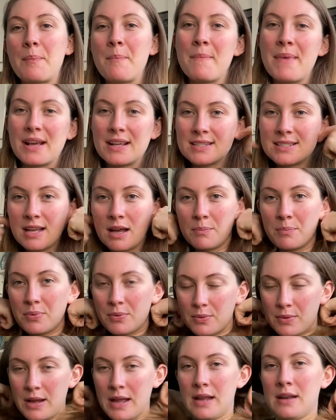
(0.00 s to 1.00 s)
mix up
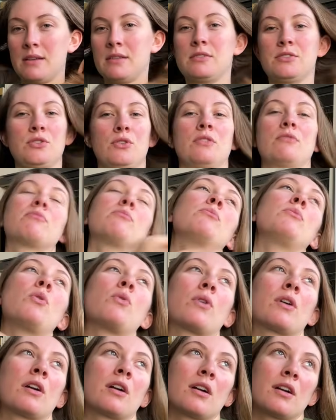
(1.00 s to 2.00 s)
and sort of
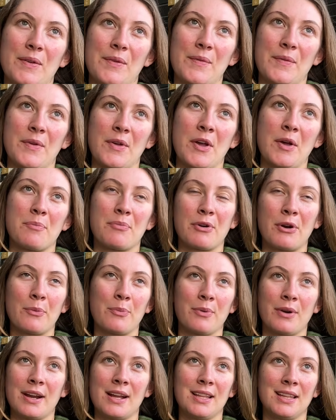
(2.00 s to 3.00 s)
more
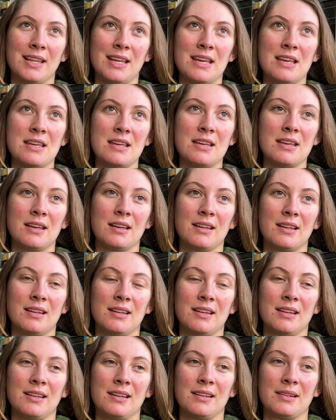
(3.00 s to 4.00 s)
appropriately
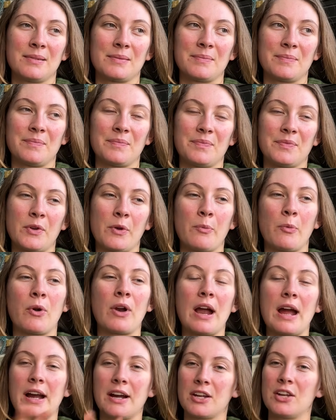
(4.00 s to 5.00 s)
or
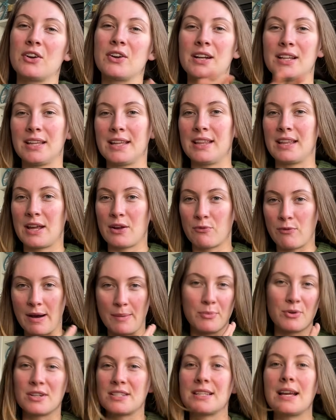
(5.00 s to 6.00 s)
more accurately like
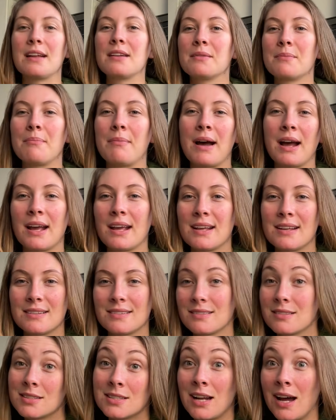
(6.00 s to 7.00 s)
represent my
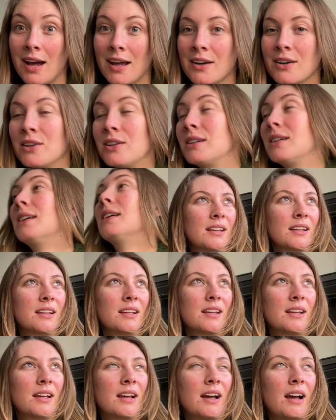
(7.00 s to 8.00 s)
style.
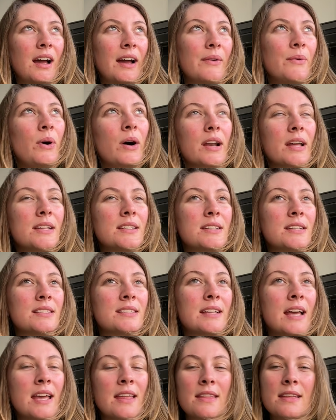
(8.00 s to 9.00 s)
I wanted to
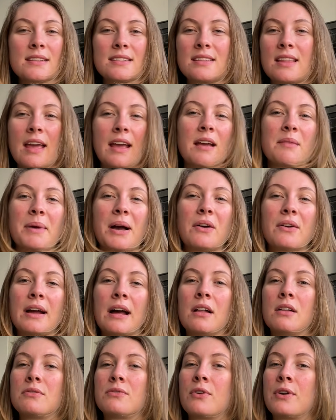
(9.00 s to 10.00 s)
say this thing about
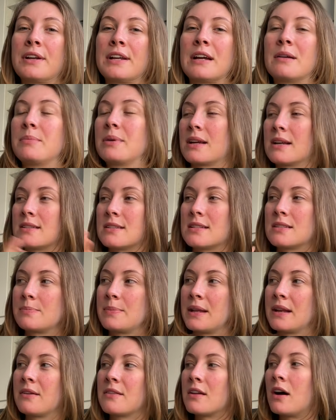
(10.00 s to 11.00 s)
California because it's
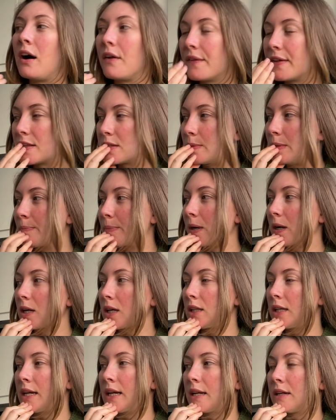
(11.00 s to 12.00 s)
been a thought that's been
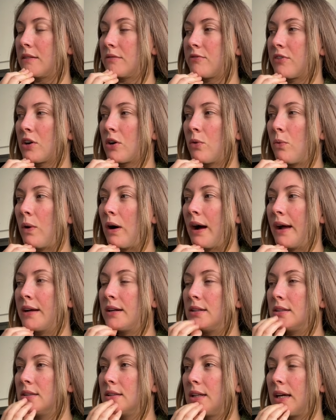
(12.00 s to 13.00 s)
percolating for a
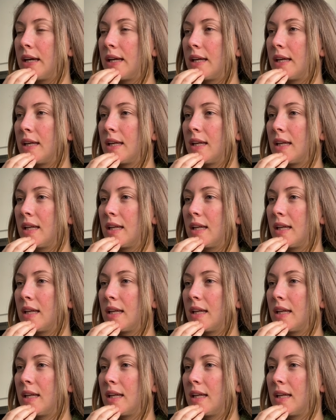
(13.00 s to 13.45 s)
while, like